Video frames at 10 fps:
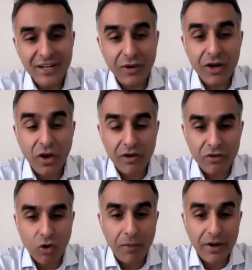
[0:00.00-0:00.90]
a lot of
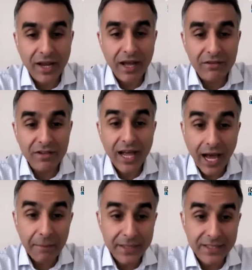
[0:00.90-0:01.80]
corporate counsel
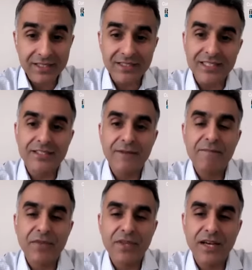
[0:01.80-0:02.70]
and businesses.
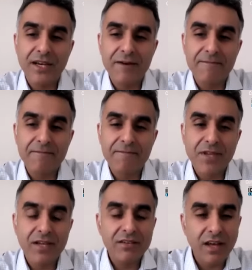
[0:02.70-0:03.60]

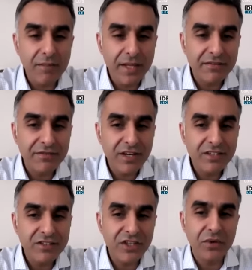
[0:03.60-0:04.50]
So Amit,
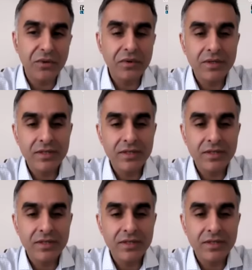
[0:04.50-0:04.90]
first to you.